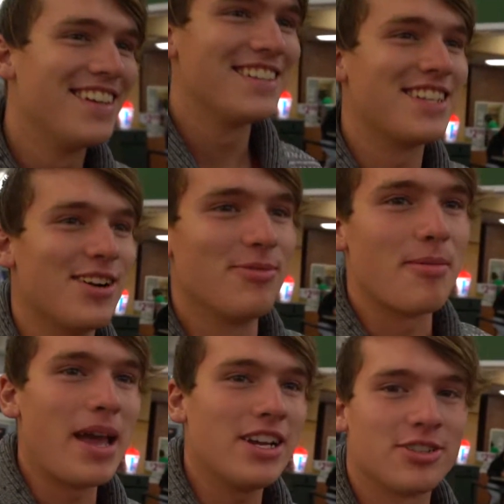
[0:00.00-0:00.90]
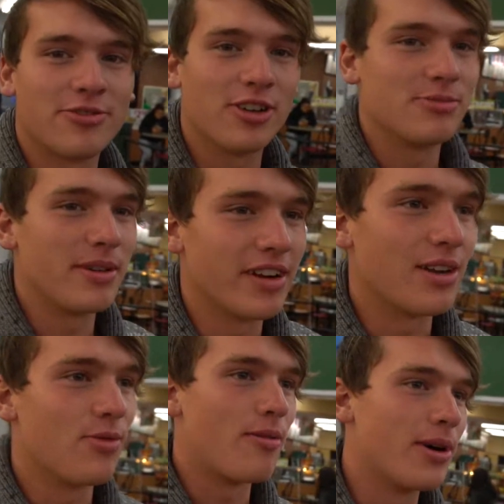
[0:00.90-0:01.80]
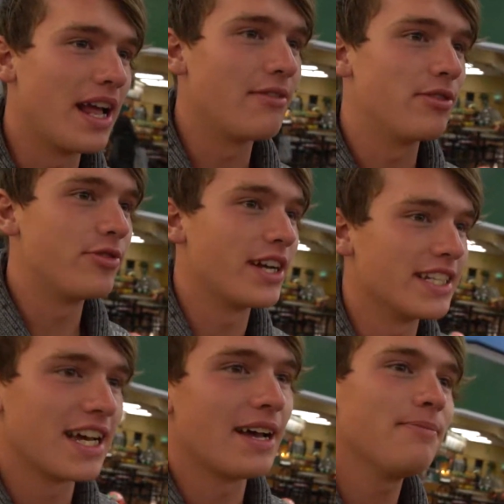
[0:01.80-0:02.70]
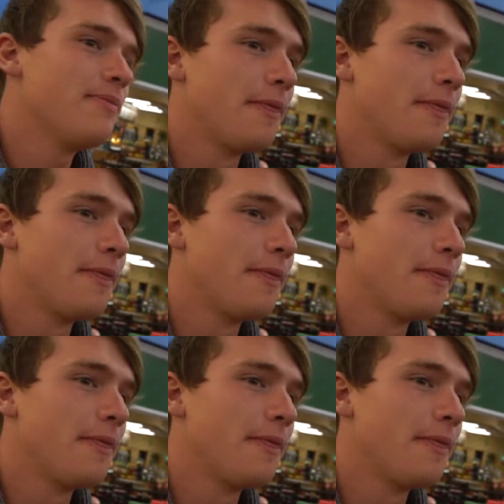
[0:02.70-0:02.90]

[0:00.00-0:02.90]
So my manager follows me around to Walmart every freaking time.